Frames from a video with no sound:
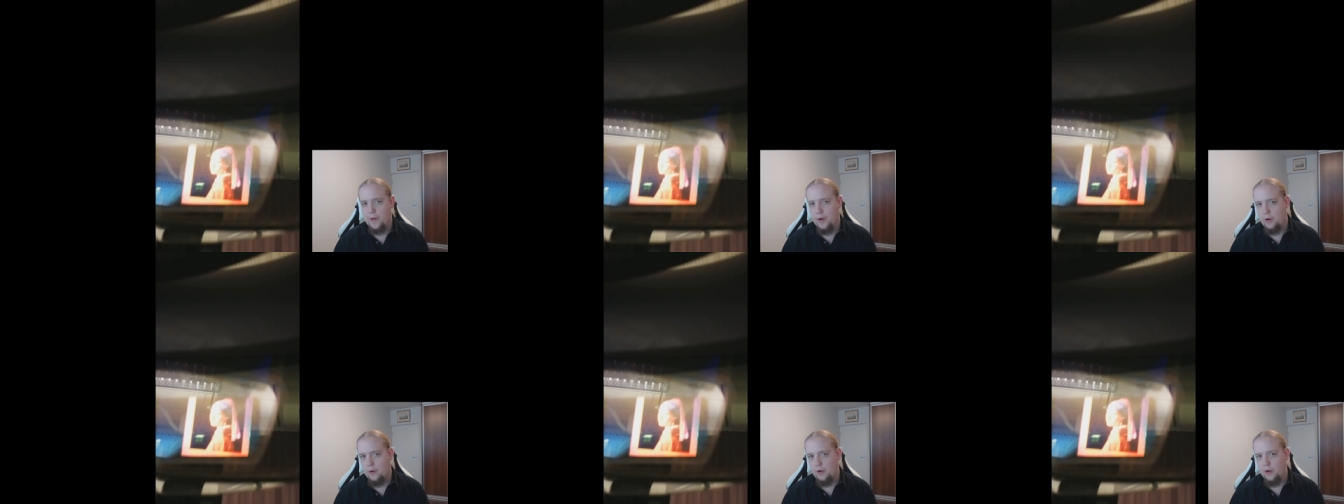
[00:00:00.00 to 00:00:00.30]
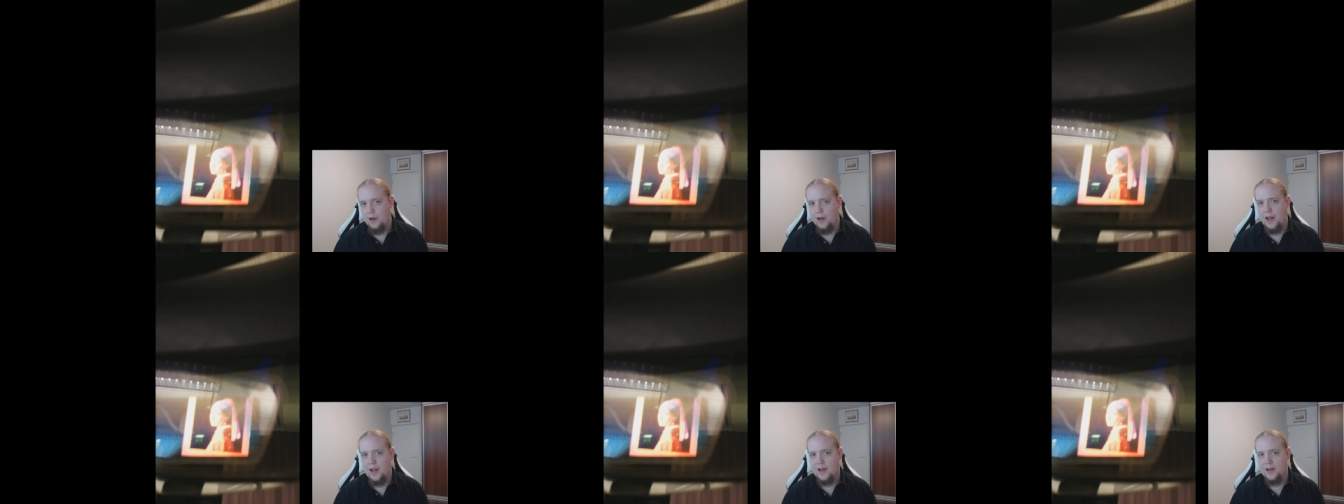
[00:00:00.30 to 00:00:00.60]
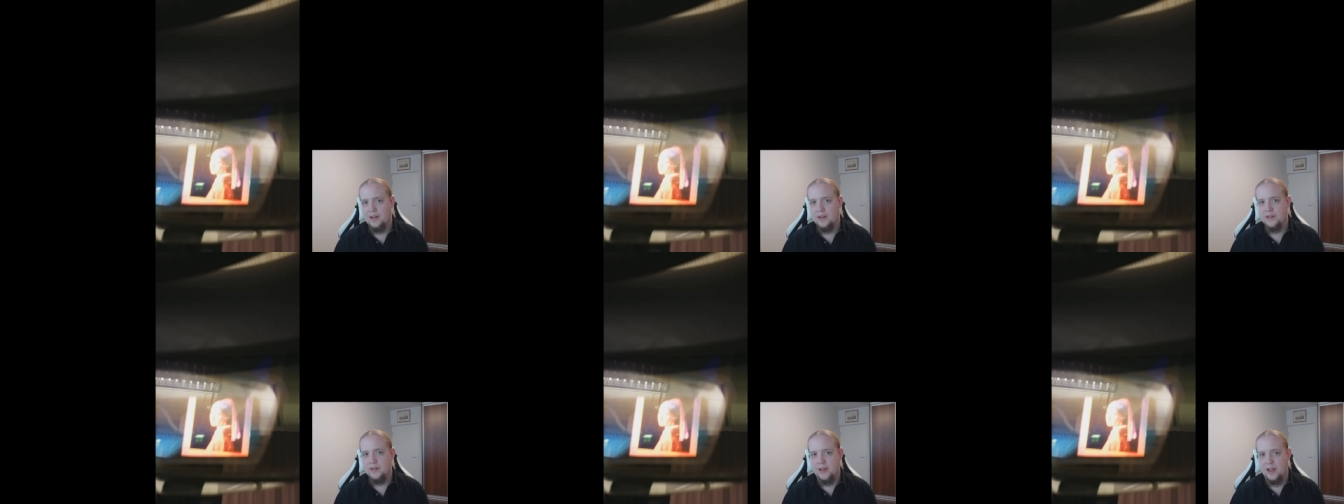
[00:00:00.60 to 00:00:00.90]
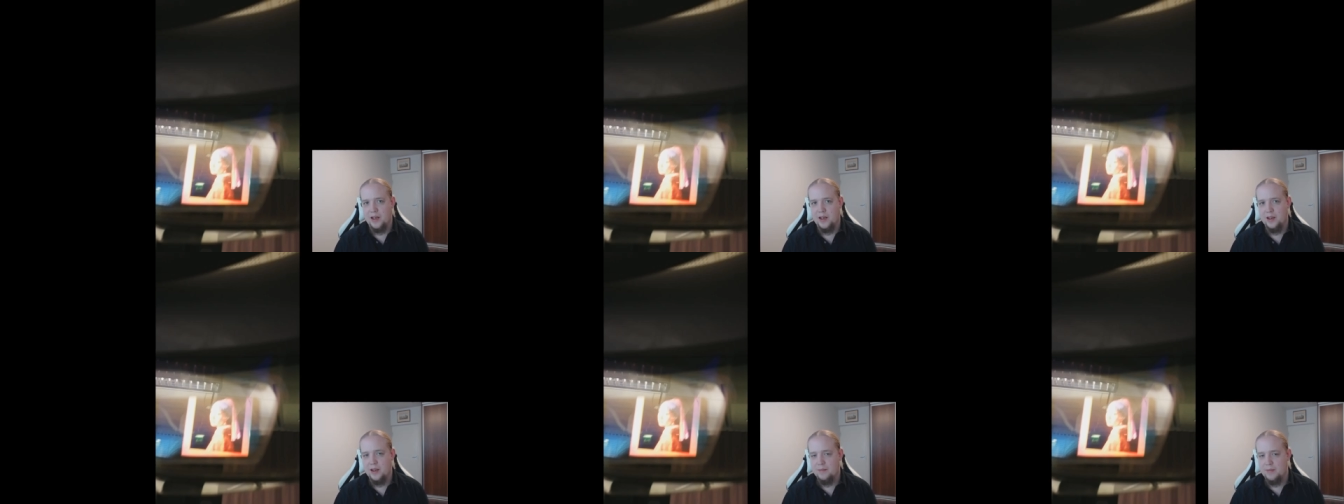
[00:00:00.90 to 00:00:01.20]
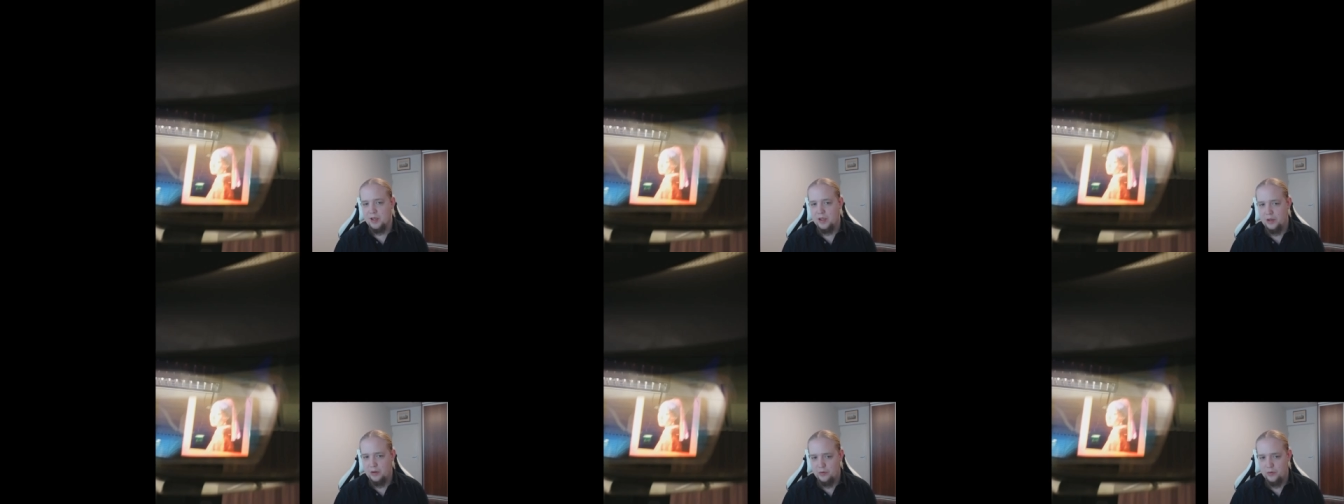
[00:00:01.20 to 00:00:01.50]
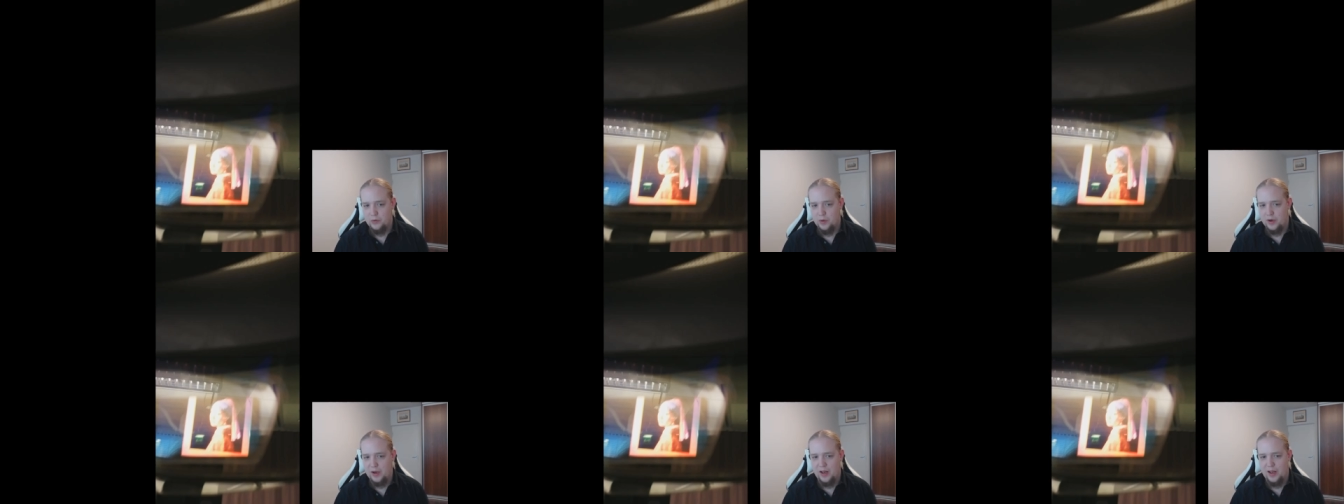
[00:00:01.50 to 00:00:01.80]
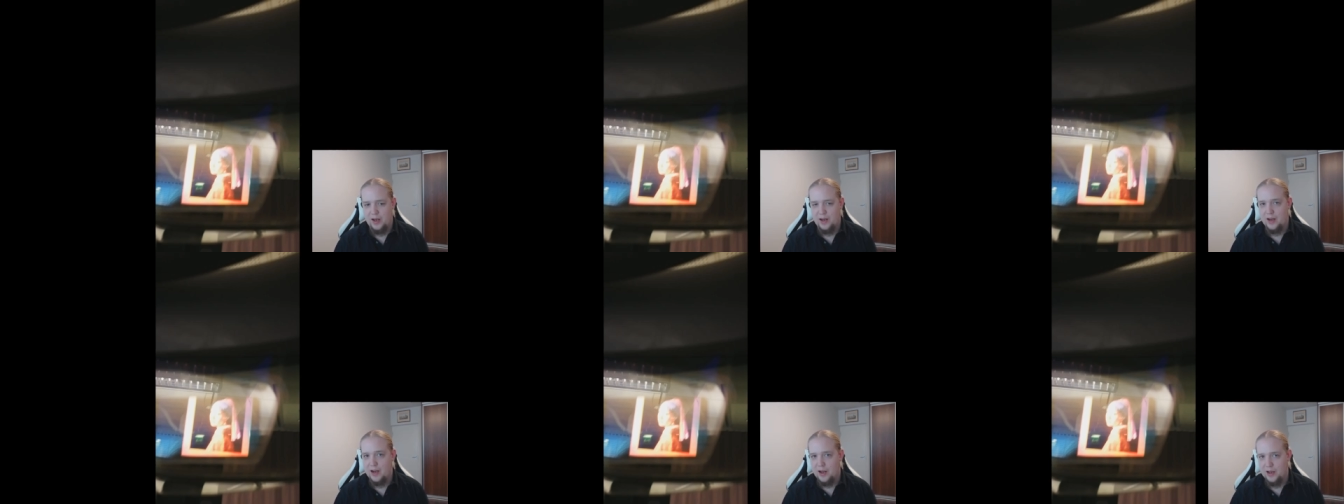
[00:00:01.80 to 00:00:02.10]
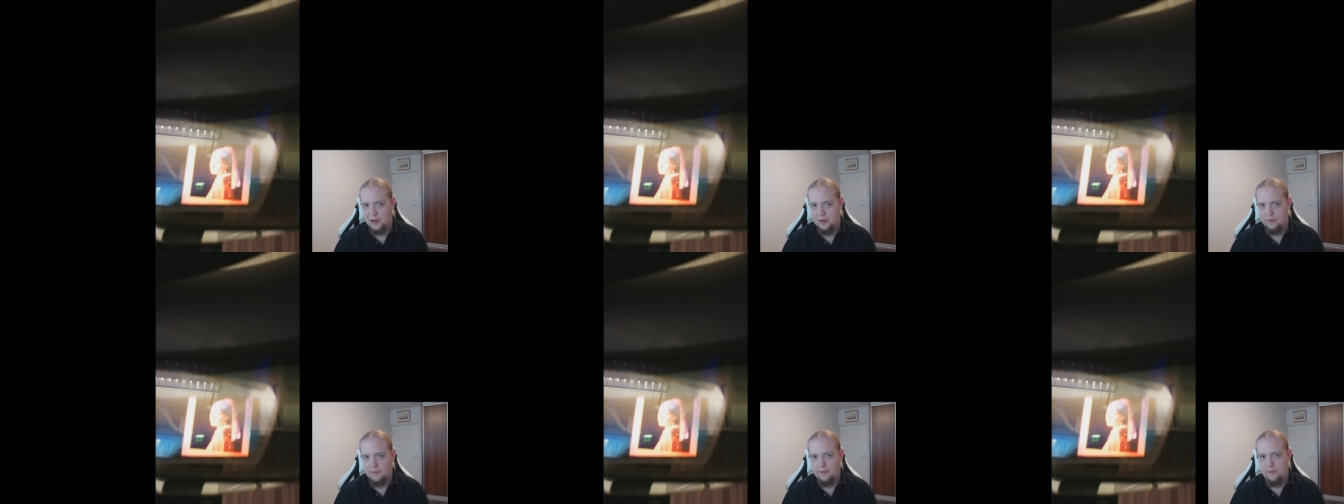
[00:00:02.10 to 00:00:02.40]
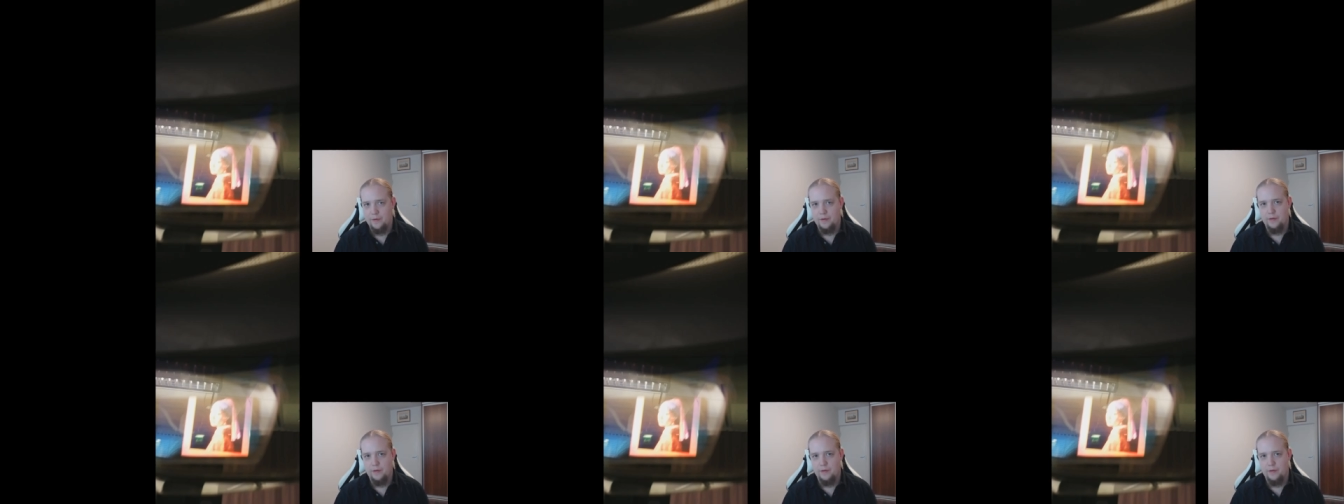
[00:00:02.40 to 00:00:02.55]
the HoloLens and the Meta 2 and any kind of